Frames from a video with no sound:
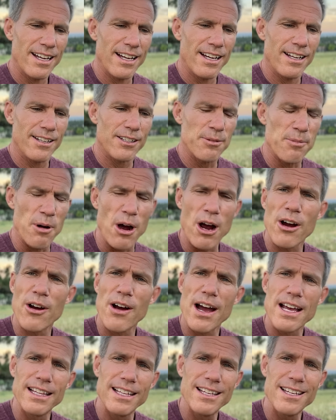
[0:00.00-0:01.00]
Tomorrow
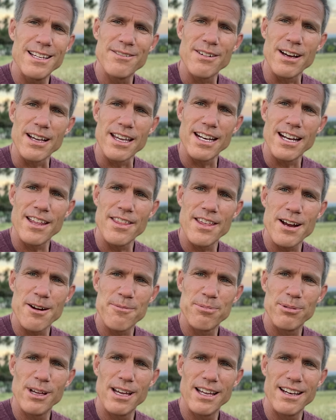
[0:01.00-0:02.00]
I leave, I get on the
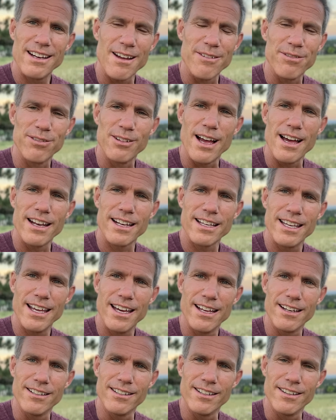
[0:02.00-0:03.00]
airplane, and I fly to
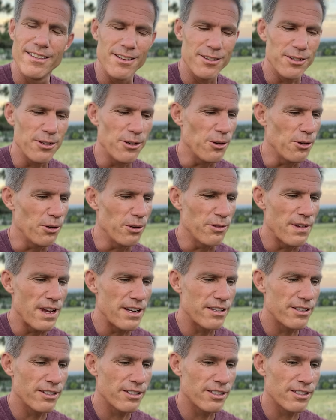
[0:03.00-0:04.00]
Canada, and this whole
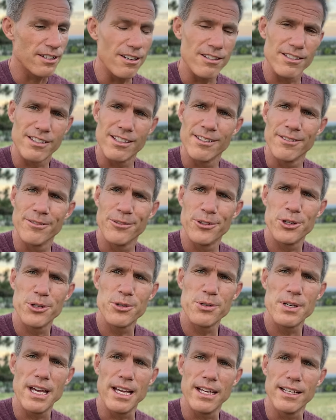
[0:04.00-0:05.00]
adventure starts in 2
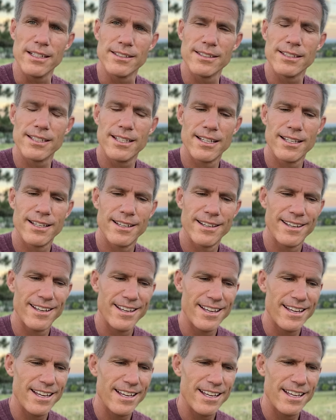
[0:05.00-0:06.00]
days.
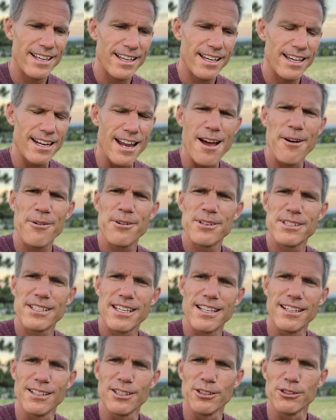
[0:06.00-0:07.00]
And I always get
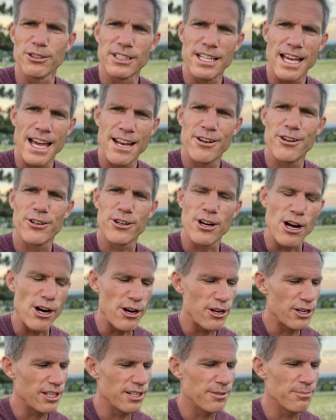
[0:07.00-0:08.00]
a little
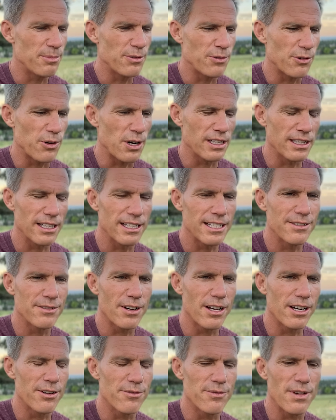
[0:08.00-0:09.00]
tender-hearted before I leave
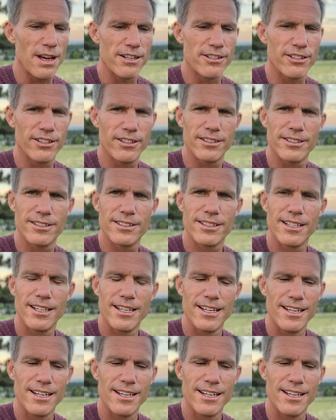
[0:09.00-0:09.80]
on adventures.